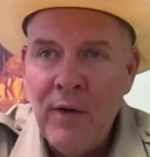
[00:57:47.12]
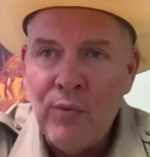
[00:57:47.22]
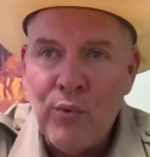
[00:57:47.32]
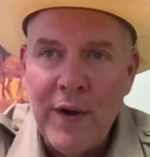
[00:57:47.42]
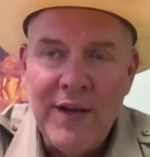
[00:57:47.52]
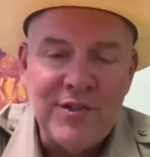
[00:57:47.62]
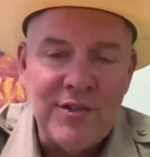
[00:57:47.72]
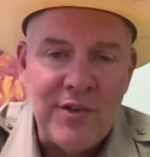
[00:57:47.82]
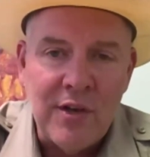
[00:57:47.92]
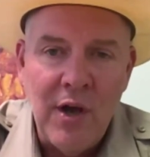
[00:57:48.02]

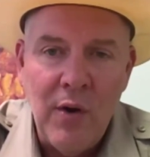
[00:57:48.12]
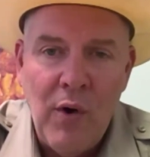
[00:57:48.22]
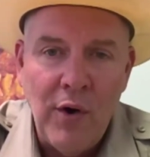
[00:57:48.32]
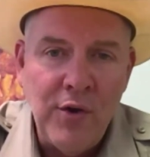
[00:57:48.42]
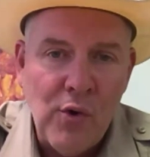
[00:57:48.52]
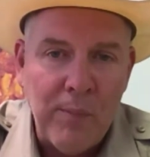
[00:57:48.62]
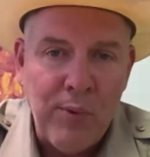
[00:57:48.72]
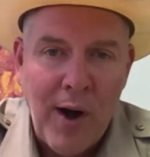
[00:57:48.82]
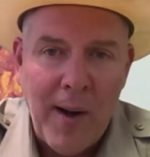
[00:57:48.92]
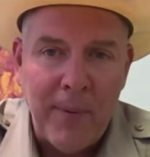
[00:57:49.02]
reason to go on your
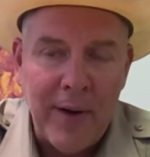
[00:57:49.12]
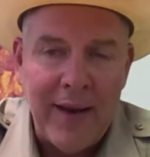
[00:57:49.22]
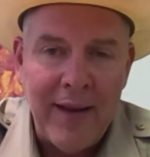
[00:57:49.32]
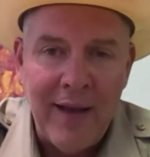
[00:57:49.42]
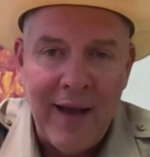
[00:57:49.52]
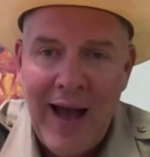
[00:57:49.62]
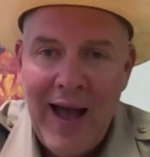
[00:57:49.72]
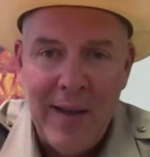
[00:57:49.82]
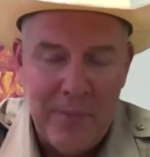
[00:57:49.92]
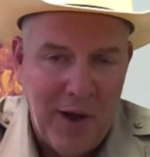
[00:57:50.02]
property,
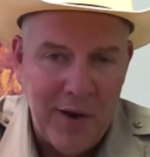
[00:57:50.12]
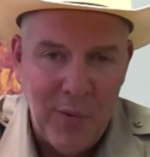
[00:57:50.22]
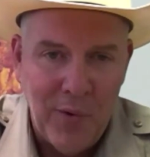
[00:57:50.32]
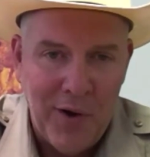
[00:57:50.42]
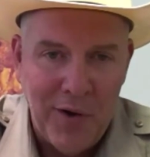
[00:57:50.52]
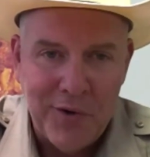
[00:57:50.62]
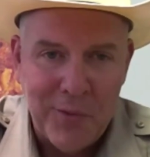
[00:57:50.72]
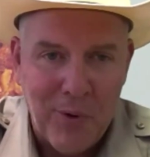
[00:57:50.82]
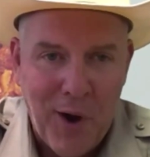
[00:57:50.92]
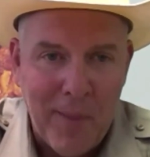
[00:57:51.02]
I am not going on your
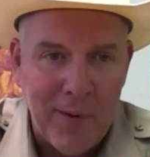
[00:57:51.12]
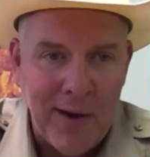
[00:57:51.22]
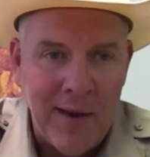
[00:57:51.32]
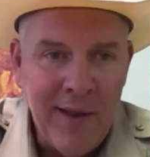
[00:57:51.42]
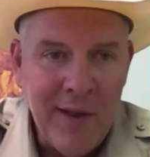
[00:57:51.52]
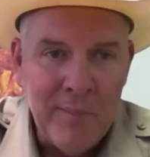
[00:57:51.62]
property.